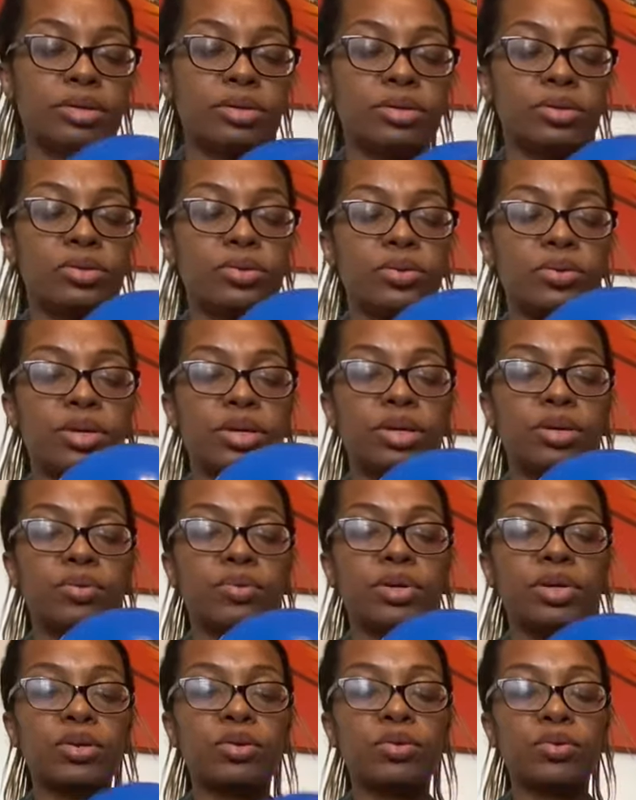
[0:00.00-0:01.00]
So here we
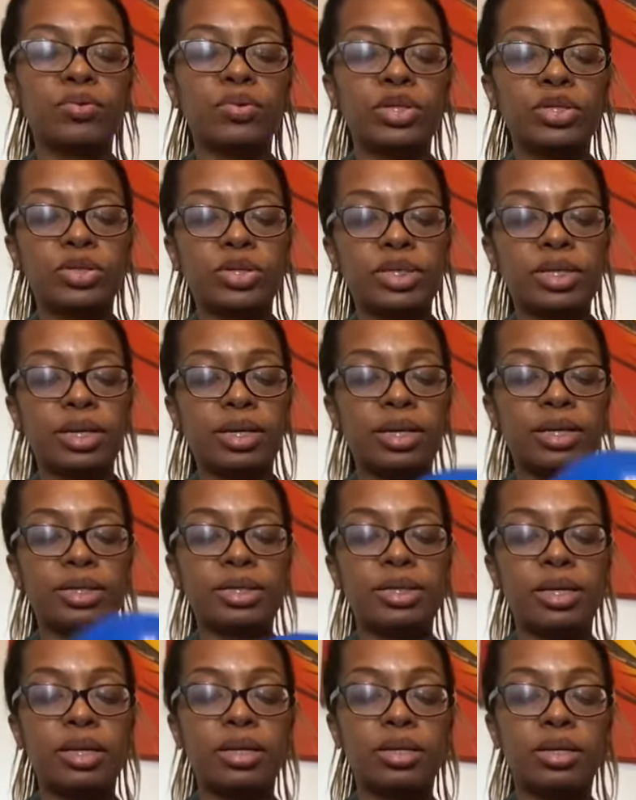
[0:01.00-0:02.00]
go. We're just gonna
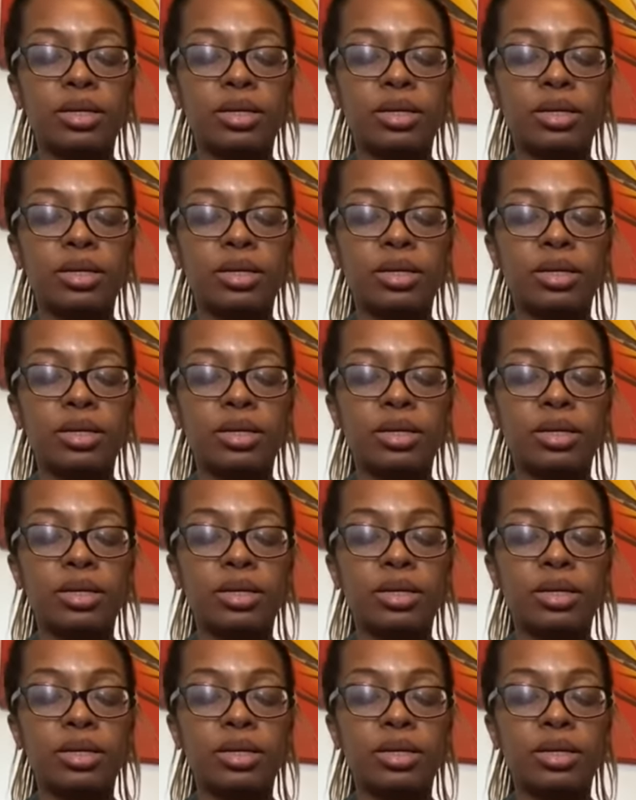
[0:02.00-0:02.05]
take